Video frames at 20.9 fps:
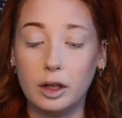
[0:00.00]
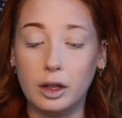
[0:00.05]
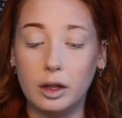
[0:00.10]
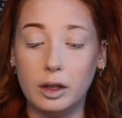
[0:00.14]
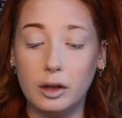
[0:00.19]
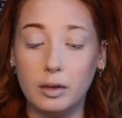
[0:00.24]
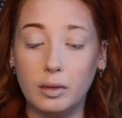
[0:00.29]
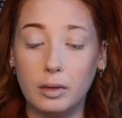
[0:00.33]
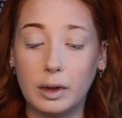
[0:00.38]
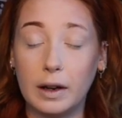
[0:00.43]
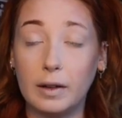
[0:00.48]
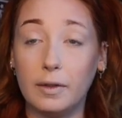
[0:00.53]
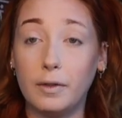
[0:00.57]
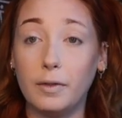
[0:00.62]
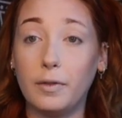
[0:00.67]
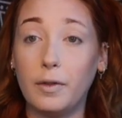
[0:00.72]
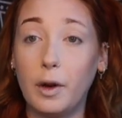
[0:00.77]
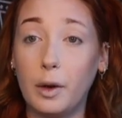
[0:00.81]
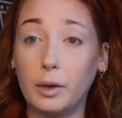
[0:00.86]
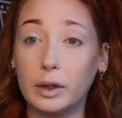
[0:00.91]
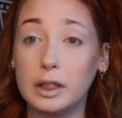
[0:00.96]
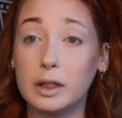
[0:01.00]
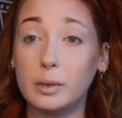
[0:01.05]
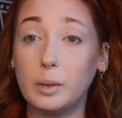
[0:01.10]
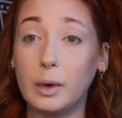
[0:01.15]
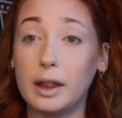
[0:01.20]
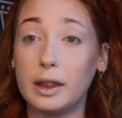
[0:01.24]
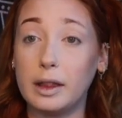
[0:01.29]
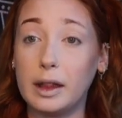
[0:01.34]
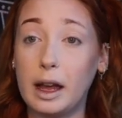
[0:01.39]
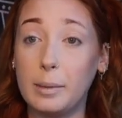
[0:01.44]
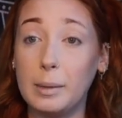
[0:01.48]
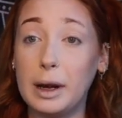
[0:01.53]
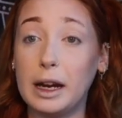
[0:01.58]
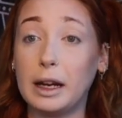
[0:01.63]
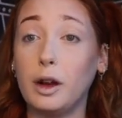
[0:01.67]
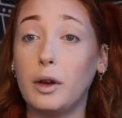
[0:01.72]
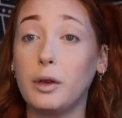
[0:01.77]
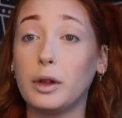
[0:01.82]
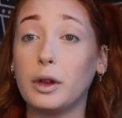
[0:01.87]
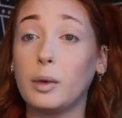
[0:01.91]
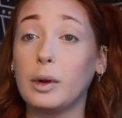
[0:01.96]
You can focus with them and
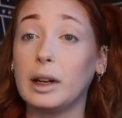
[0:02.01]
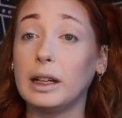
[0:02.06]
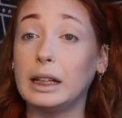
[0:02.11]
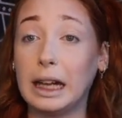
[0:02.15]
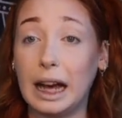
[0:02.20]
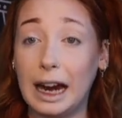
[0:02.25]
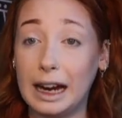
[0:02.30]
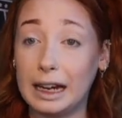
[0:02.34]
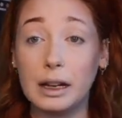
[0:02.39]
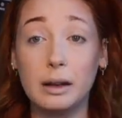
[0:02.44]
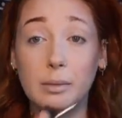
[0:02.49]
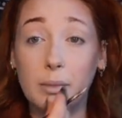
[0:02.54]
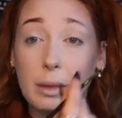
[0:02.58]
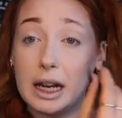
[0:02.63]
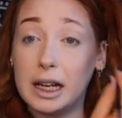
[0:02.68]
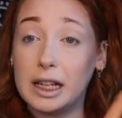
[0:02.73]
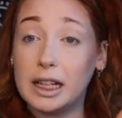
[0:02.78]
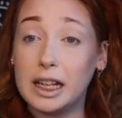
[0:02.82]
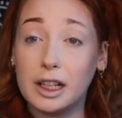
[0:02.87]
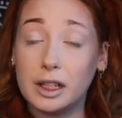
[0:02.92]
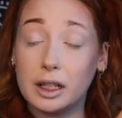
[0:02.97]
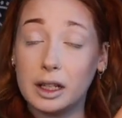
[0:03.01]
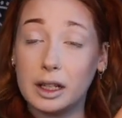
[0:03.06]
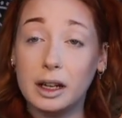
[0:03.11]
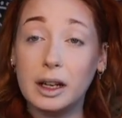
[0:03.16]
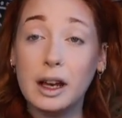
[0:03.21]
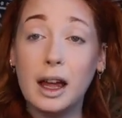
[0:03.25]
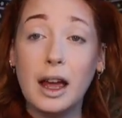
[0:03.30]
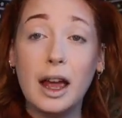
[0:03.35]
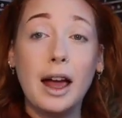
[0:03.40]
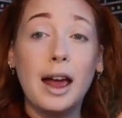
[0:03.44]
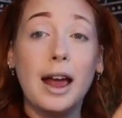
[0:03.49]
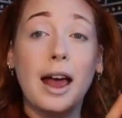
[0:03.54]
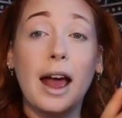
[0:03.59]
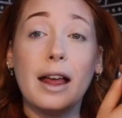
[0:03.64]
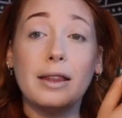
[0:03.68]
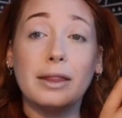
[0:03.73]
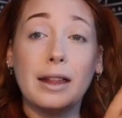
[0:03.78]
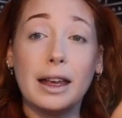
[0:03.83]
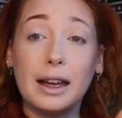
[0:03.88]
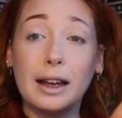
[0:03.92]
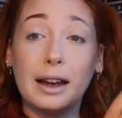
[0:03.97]
go through a guided meditation,
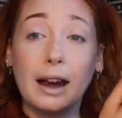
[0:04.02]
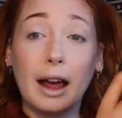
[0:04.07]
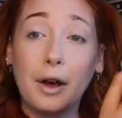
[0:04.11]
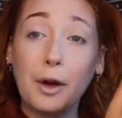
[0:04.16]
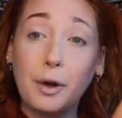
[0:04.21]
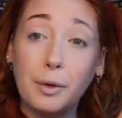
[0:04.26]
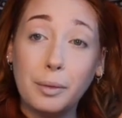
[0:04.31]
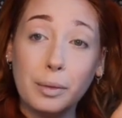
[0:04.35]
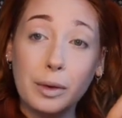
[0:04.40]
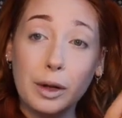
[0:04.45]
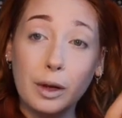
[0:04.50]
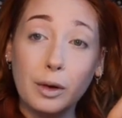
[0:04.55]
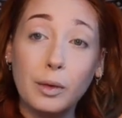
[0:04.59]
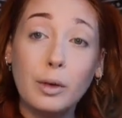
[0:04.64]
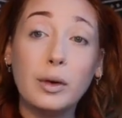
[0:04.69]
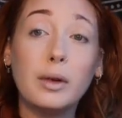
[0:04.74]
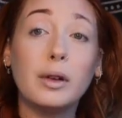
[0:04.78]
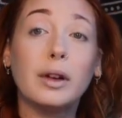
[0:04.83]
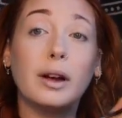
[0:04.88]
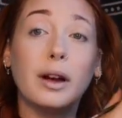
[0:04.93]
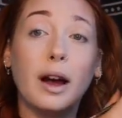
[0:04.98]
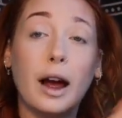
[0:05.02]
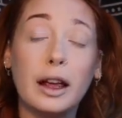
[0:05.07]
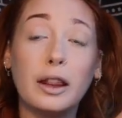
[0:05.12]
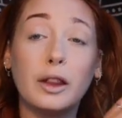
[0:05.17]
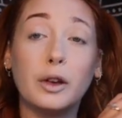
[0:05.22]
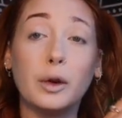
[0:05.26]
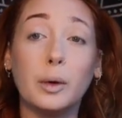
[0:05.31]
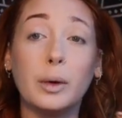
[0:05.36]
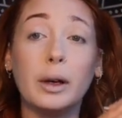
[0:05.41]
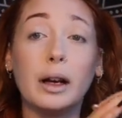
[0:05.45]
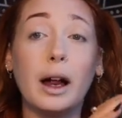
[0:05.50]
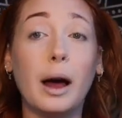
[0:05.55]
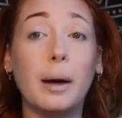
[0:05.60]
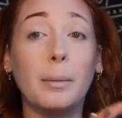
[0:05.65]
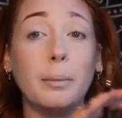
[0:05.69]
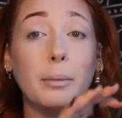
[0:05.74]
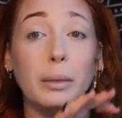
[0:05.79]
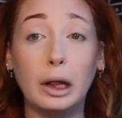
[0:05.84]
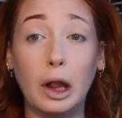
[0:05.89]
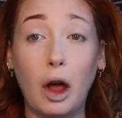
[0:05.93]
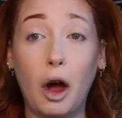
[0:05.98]
and they can help you guide through and
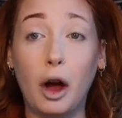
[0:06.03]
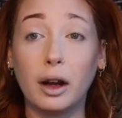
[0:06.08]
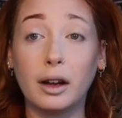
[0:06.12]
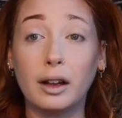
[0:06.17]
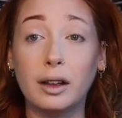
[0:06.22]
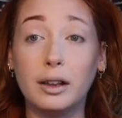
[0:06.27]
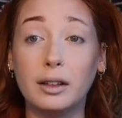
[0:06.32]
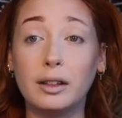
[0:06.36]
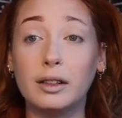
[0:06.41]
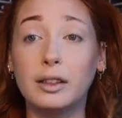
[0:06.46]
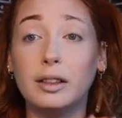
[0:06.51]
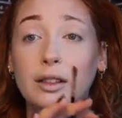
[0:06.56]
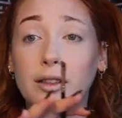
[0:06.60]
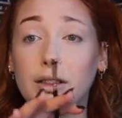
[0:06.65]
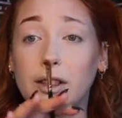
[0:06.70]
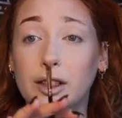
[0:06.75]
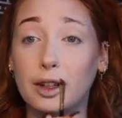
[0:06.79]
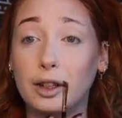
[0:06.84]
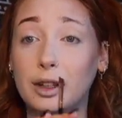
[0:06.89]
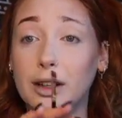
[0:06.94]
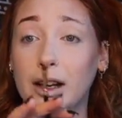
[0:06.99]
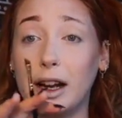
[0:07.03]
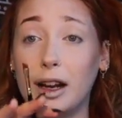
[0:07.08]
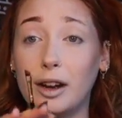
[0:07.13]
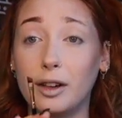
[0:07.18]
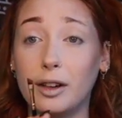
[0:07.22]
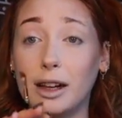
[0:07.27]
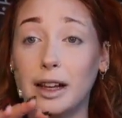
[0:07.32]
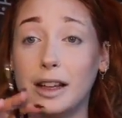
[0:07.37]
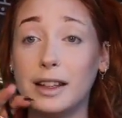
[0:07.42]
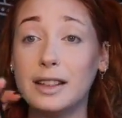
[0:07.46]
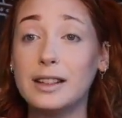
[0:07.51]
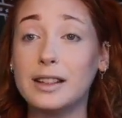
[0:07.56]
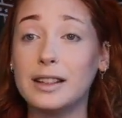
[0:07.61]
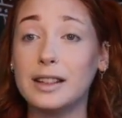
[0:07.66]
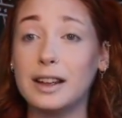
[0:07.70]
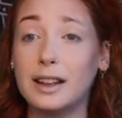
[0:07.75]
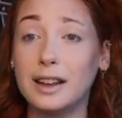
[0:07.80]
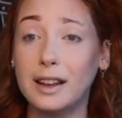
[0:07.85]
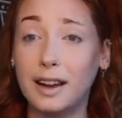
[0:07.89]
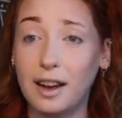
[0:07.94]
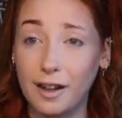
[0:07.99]
unblock certain areas
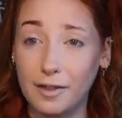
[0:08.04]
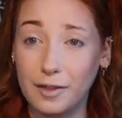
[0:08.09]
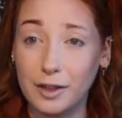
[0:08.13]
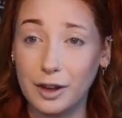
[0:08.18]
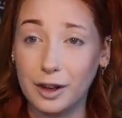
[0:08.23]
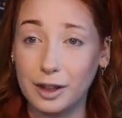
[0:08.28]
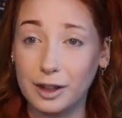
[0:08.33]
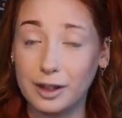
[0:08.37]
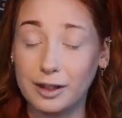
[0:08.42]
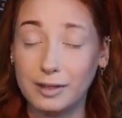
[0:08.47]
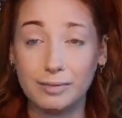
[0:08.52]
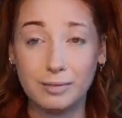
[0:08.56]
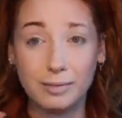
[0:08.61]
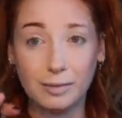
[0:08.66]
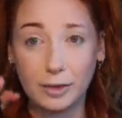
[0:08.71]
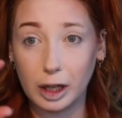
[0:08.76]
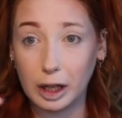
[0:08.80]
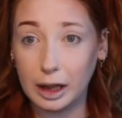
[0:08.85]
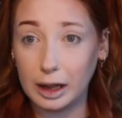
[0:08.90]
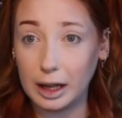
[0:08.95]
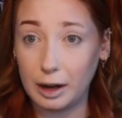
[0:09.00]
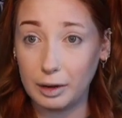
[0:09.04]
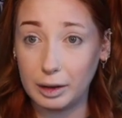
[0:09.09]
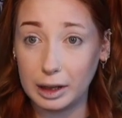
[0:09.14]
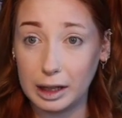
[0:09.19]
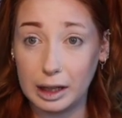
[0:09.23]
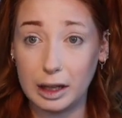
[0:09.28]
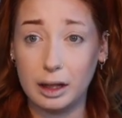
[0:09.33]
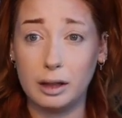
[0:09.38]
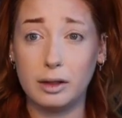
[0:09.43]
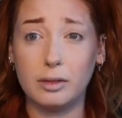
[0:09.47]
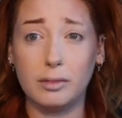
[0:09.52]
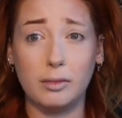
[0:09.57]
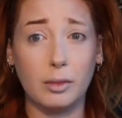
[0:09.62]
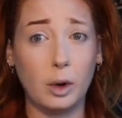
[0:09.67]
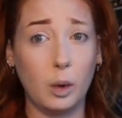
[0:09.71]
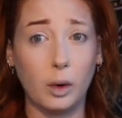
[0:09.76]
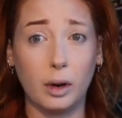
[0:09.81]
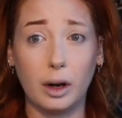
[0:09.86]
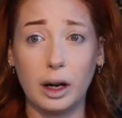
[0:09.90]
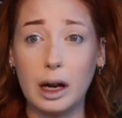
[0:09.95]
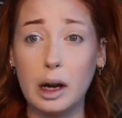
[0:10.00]
of your clouded
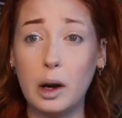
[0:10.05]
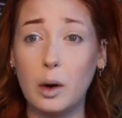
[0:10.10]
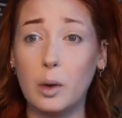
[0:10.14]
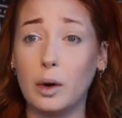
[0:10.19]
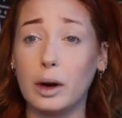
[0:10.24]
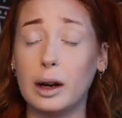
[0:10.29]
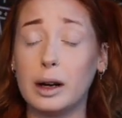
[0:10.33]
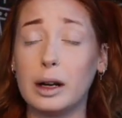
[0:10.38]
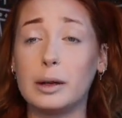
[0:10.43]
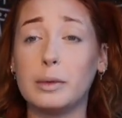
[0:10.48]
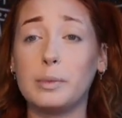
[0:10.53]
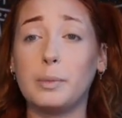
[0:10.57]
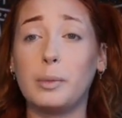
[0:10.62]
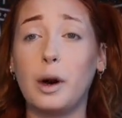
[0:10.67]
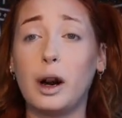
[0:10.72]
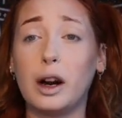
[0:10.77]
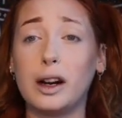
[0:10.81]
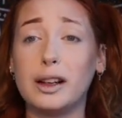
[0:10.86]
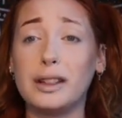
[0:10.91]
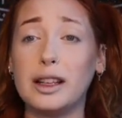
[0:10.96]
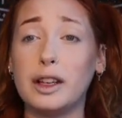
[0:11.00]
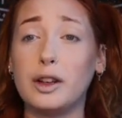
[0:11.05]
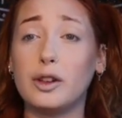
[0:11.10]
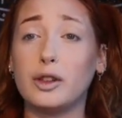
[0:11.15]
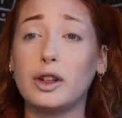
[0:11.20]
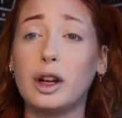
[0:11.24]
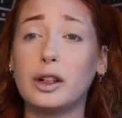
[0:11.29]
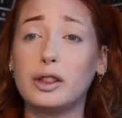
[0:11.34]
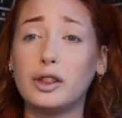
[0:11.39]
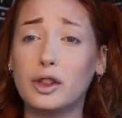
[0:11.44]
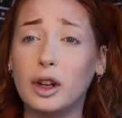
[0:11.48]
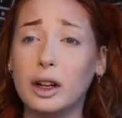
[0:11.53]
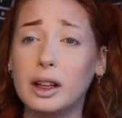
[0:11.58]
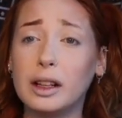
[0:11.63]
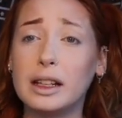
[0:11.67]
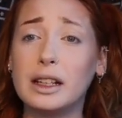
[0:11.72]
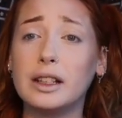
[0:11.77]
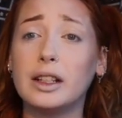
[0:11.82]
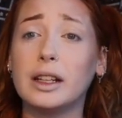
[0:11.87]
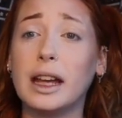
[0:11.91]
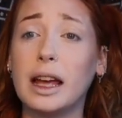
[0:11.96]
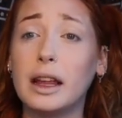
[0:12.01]
aura or parts that you're
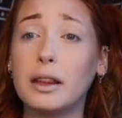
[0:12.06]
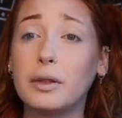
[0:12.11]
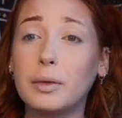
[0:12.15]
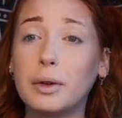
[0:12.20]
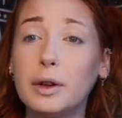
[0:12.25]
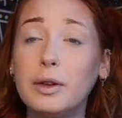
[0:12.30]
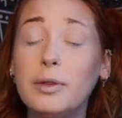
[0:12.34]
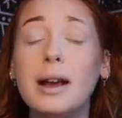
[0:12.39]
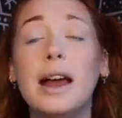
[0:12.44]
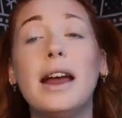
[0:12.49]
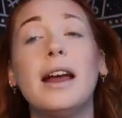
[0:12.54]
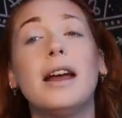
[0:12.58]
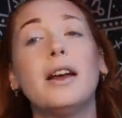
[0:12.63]
struggling to get through.